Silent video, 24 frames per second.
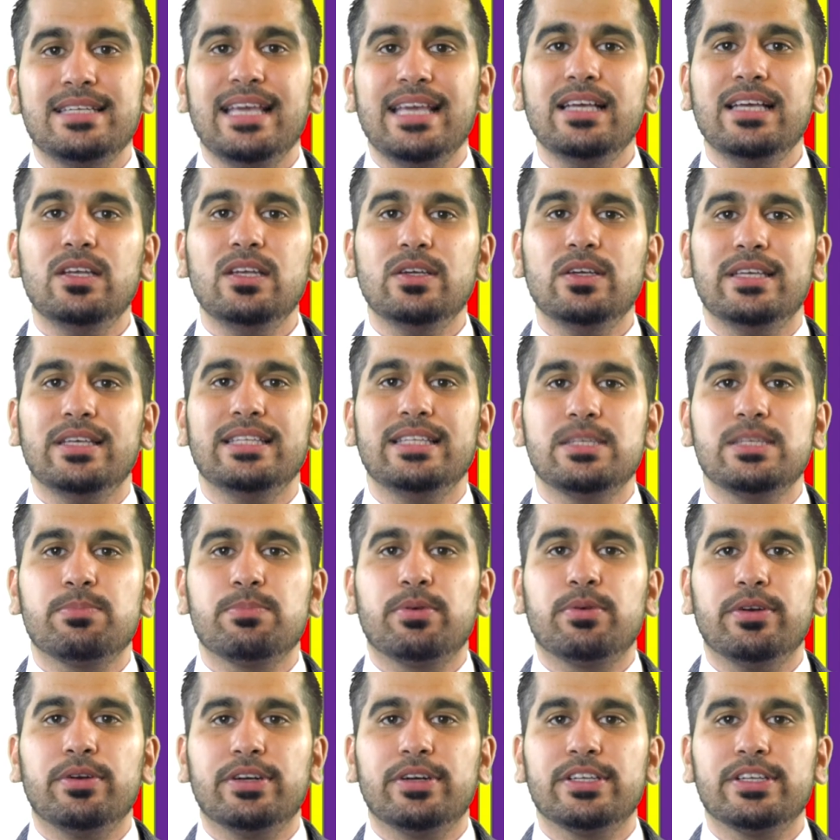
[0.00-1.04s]
Take a look at this
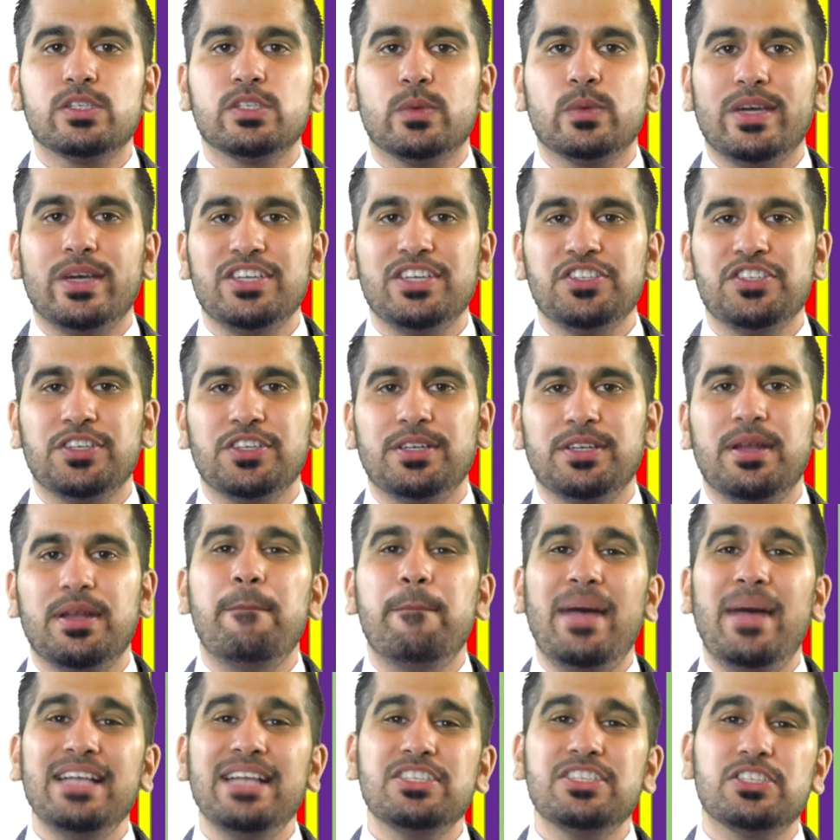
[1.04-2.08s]
progress question.
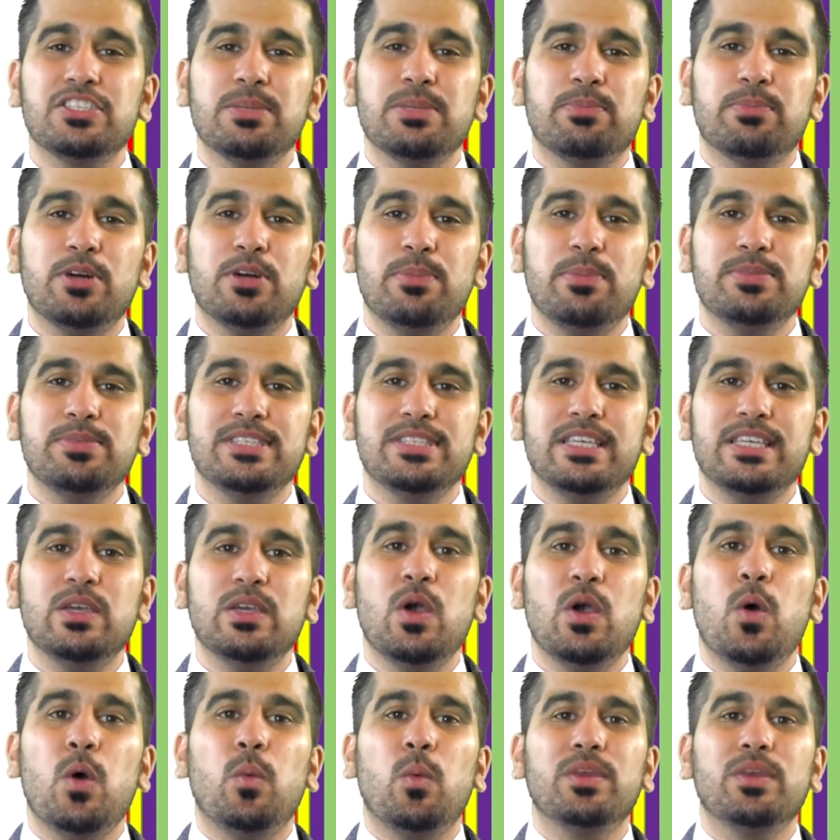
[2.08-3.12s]
Match the property
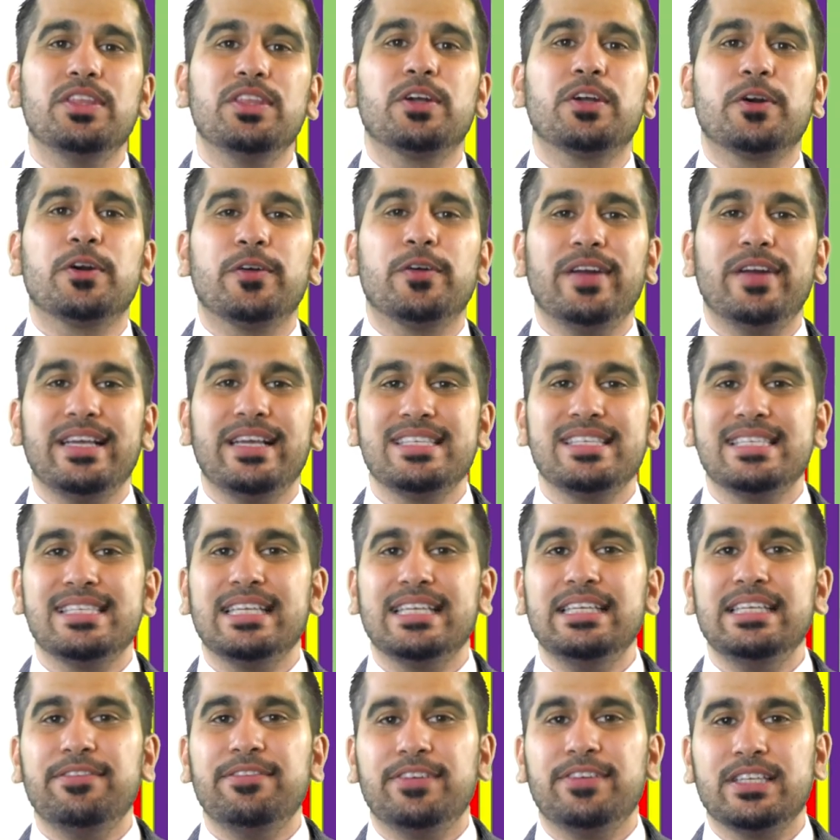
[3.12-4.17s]
with the correct
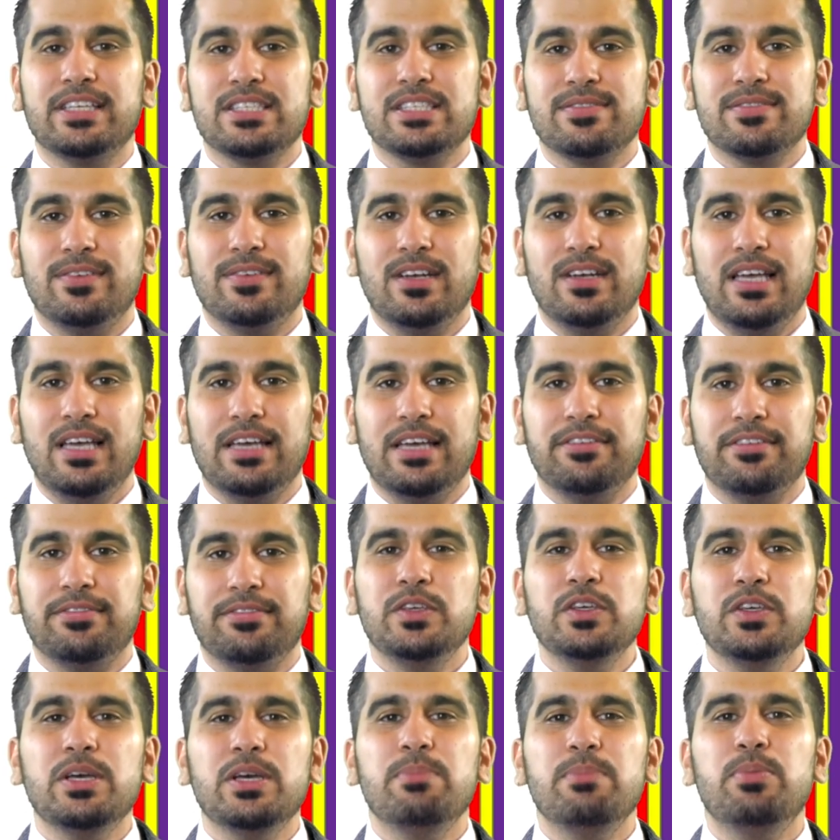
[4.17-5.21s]
significance for life.
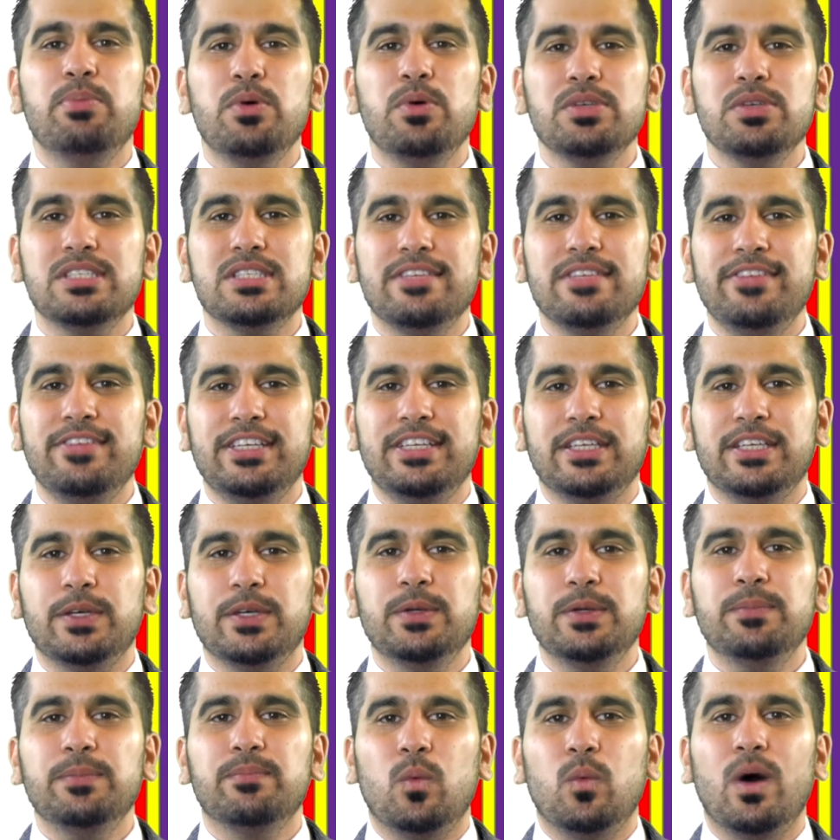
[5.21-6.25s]
You can pause the
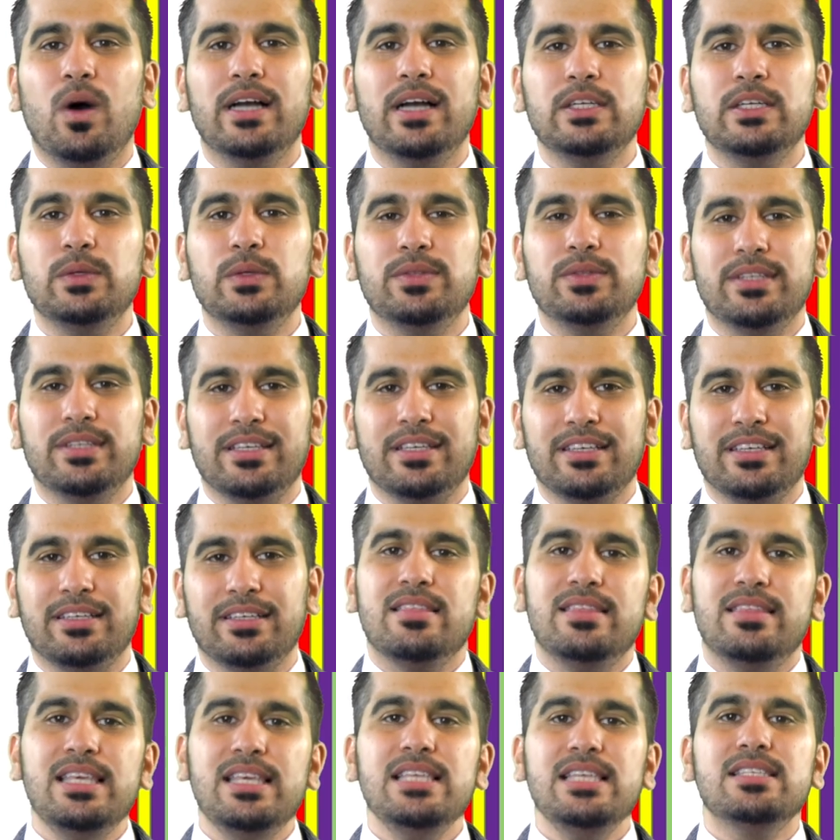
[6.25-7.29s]
video while you think.
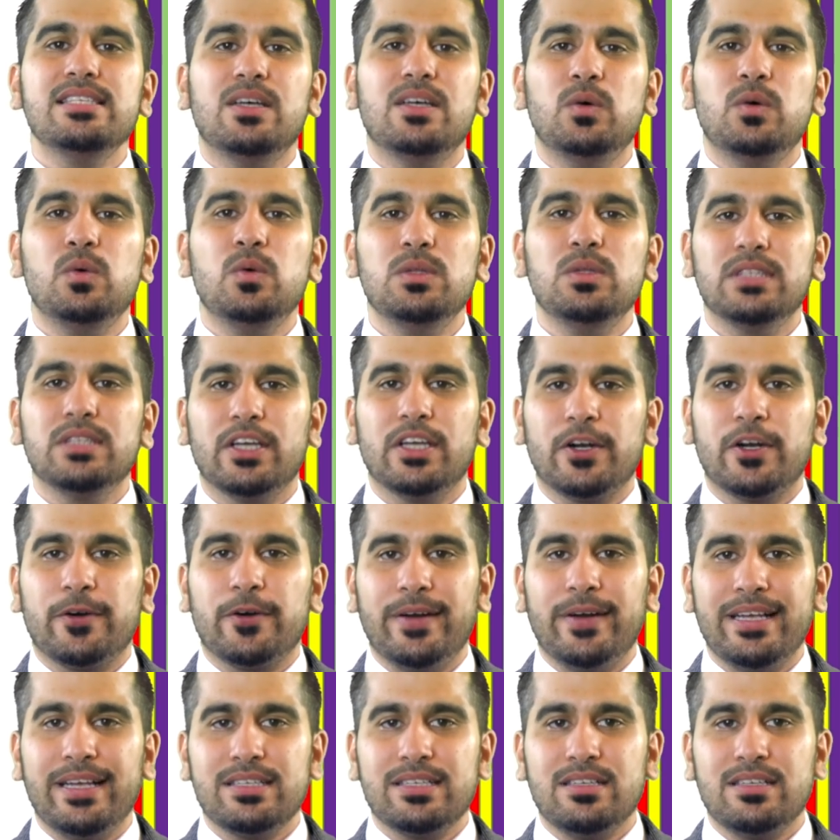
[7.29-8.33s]
These are all the
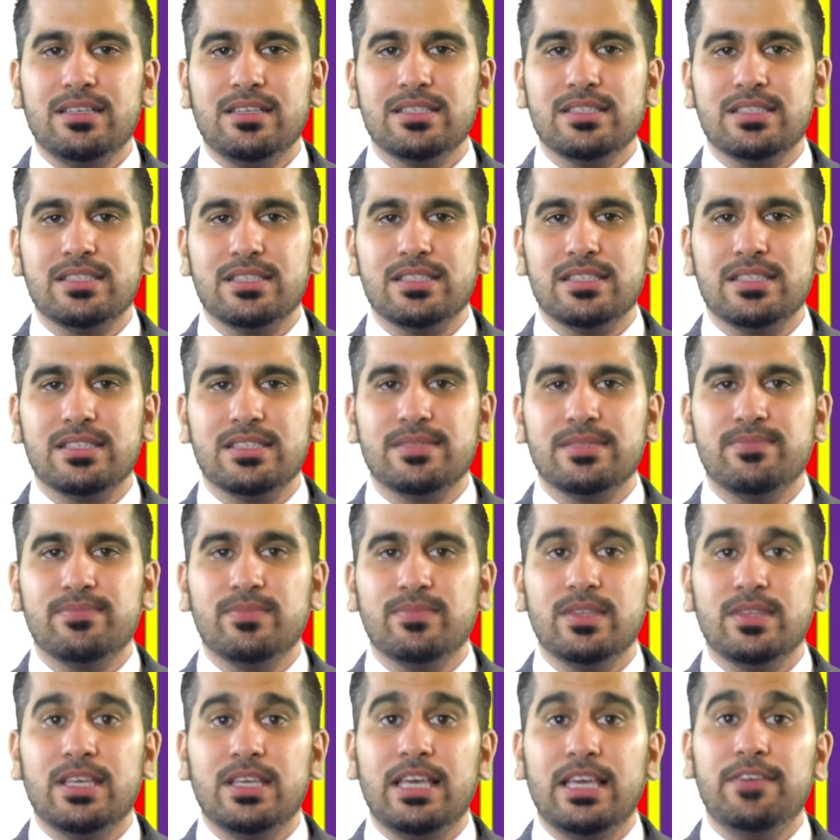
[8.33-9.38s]
correct answers.
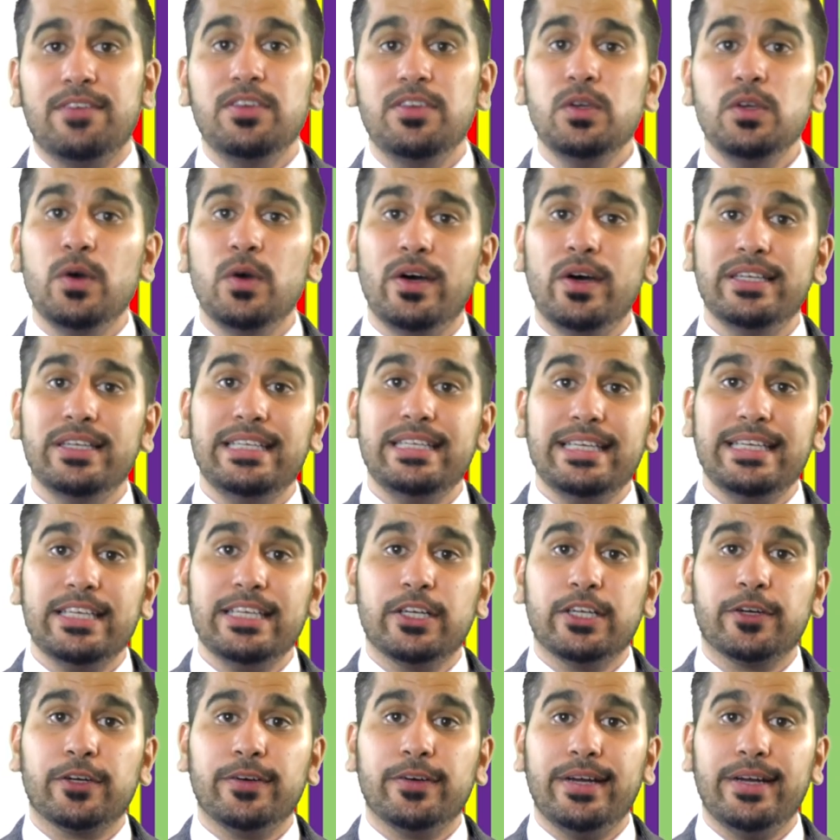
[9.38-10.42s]
If you got any
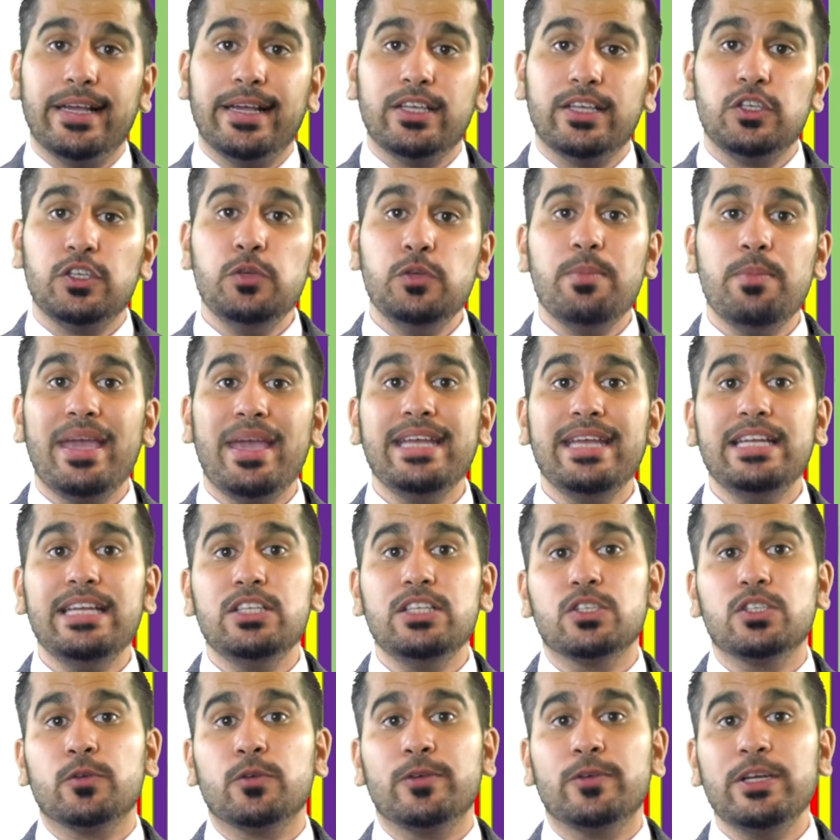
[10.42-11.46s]
incorrect, you may
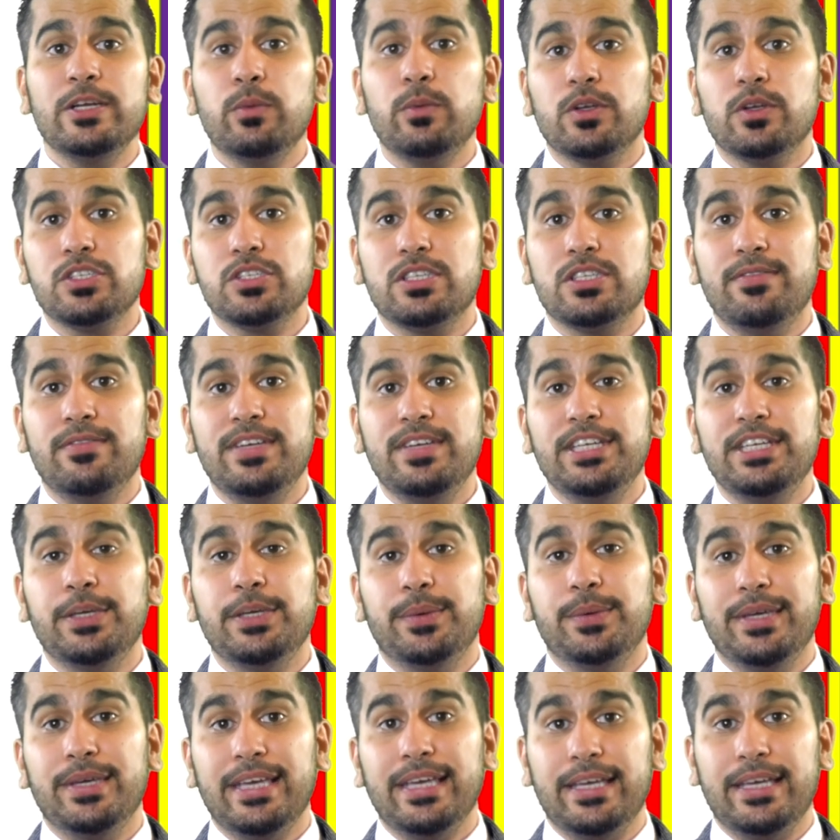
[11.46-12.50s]
need to rewatch the
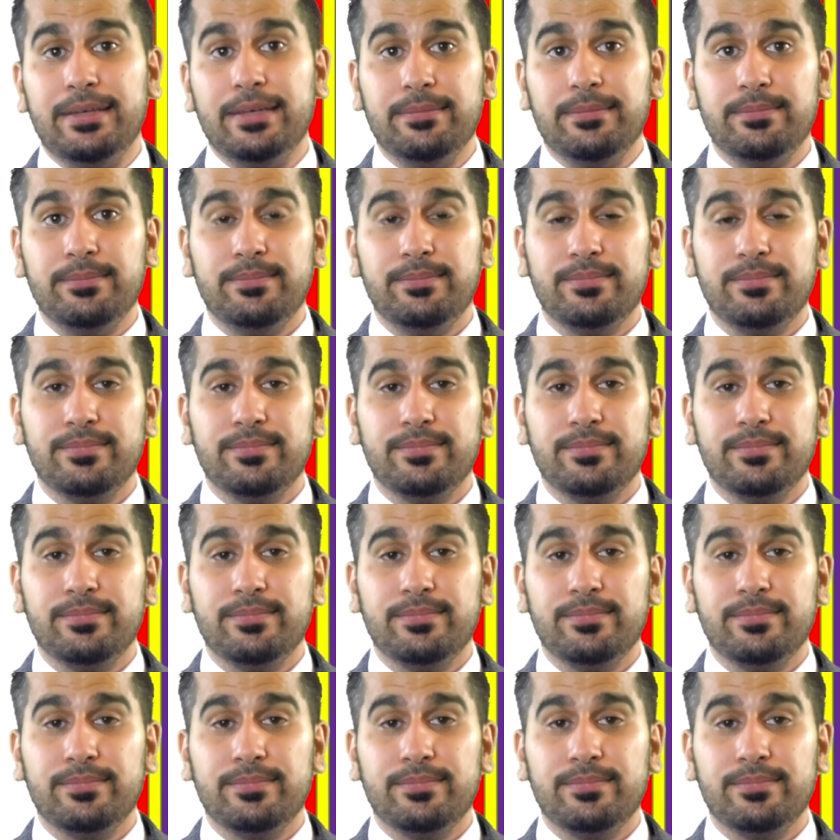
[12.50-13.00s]
video again.